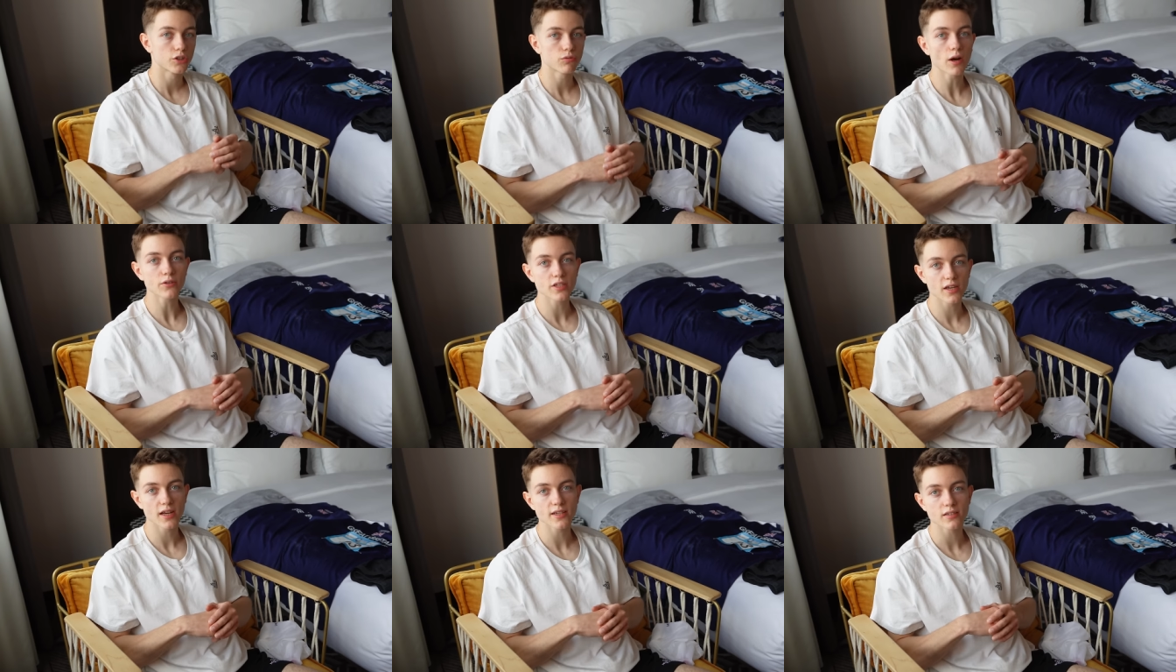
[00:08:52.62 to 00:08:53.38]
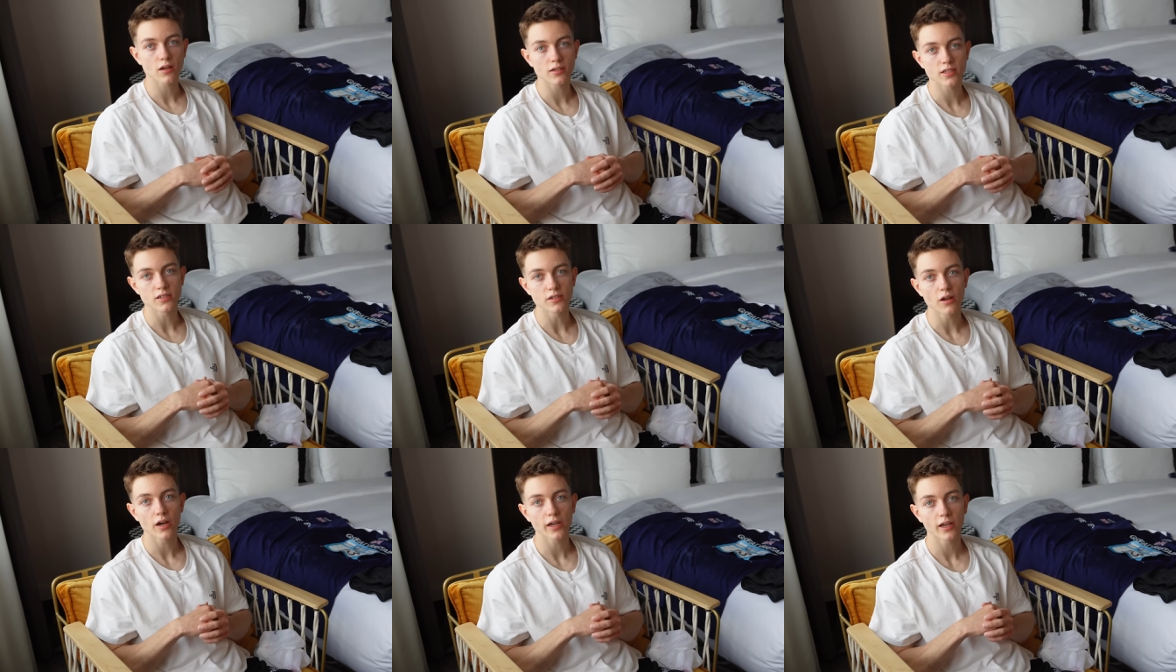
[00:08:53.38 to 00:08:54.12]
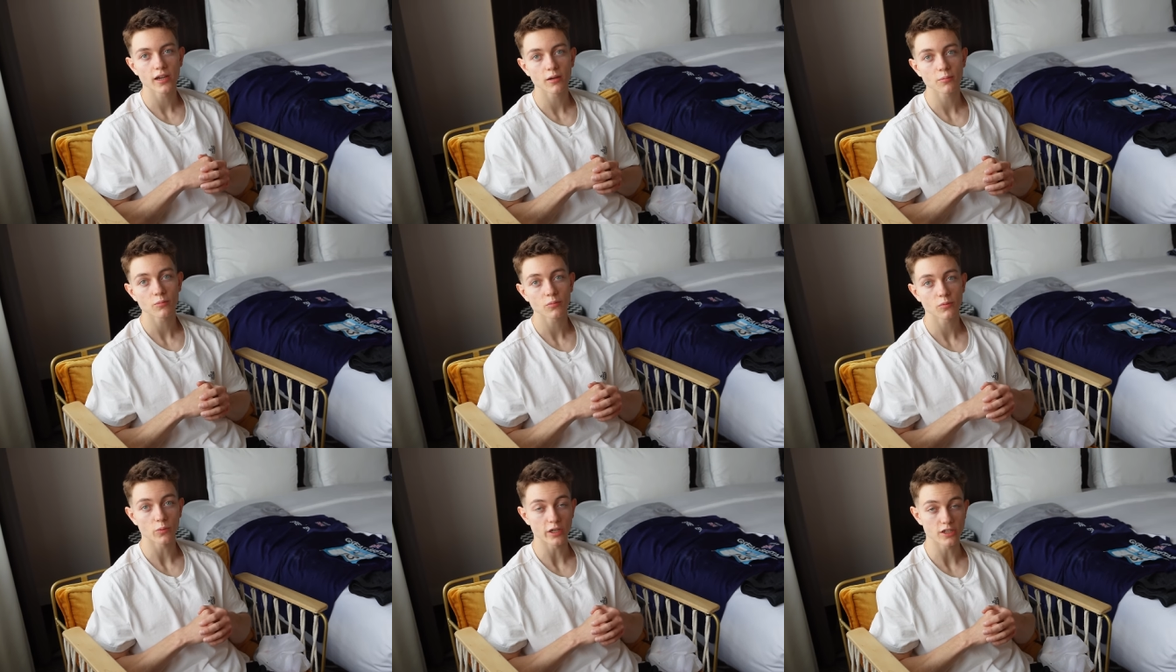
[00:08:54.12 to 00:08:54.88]
The round today started at 9am
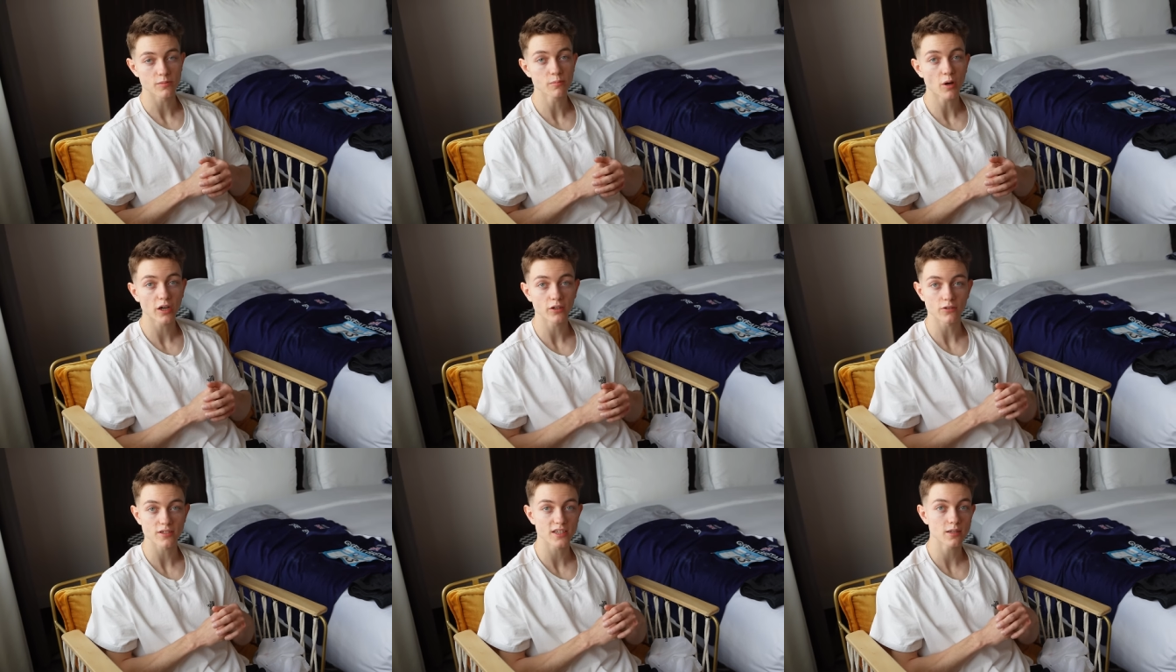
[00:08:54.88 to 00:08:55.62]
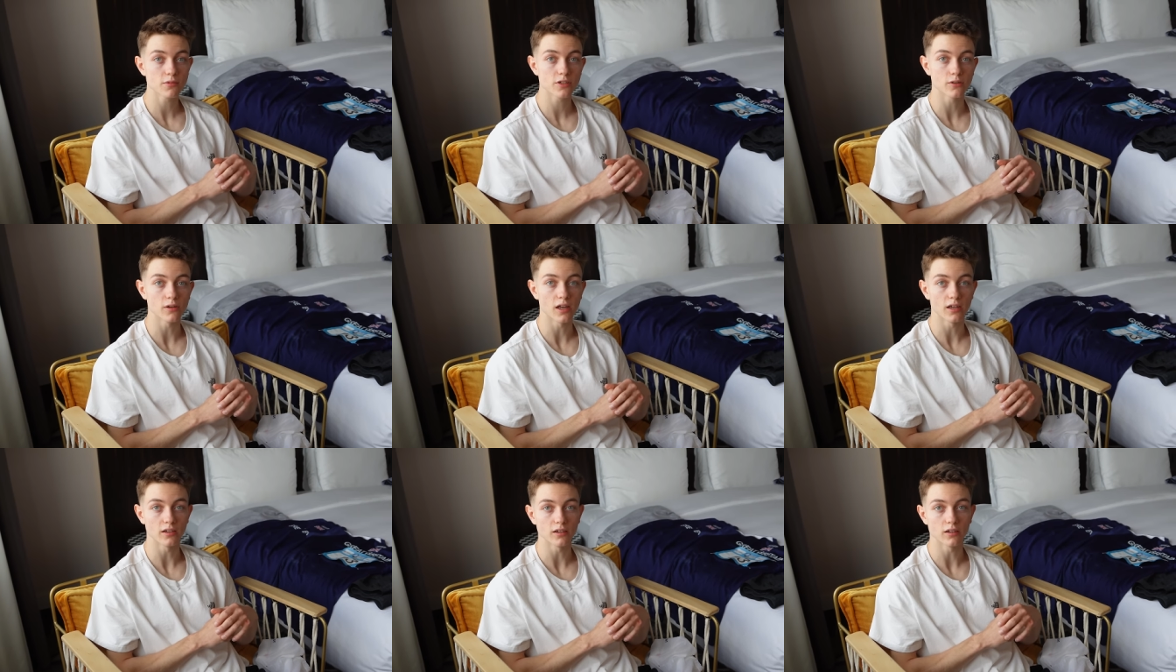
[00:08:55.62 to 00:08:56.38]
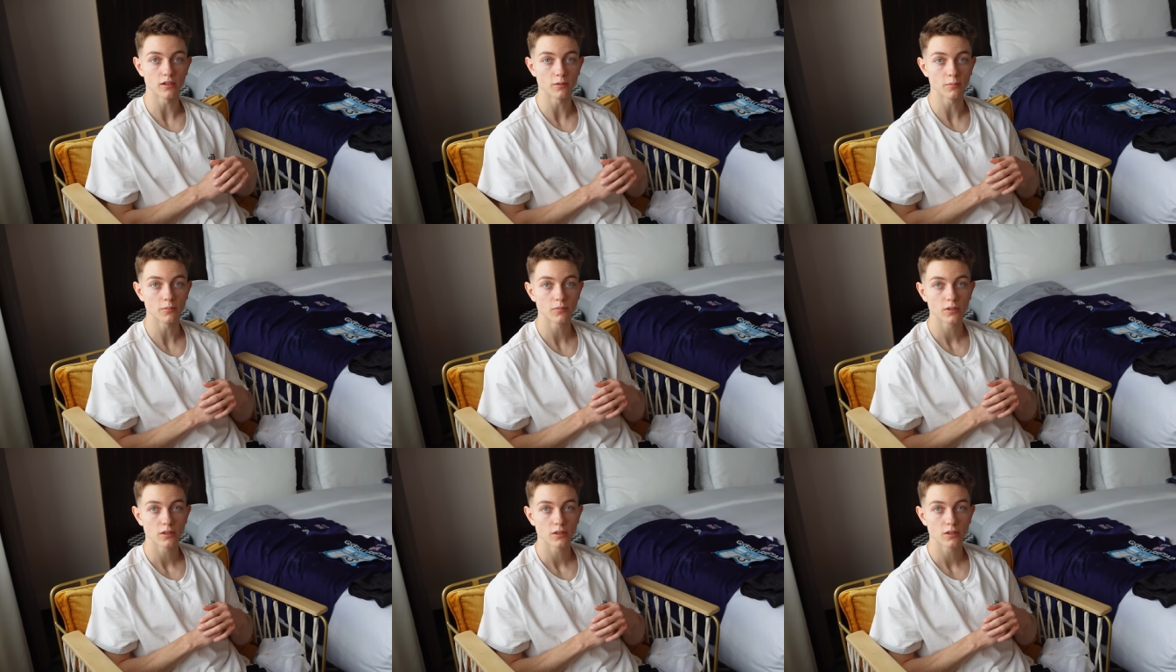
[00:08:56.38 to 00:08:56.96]
which might not seem too late, um,